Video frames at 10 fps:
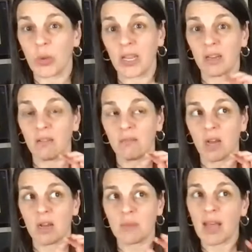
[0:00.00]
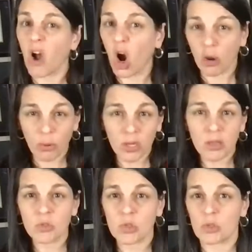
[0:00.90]
between kind of
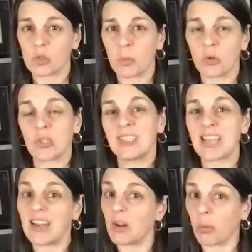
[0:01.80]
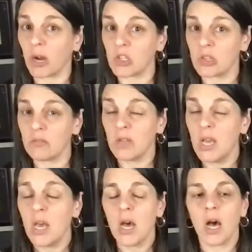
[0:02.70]
harboring those emotions and depression,
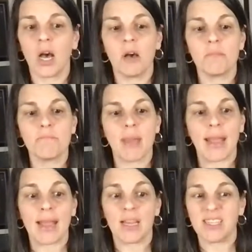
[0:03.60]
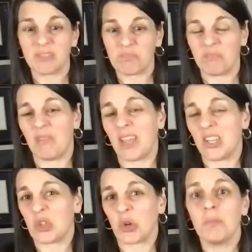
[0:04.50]
and
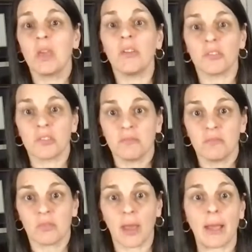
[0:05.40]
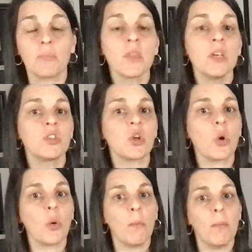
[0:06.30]
extreme guilt. Okay.
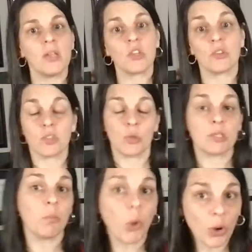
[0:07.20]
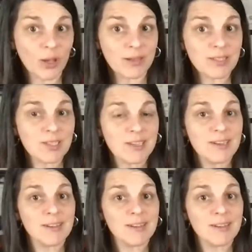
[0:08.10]
So make sure, so it's important.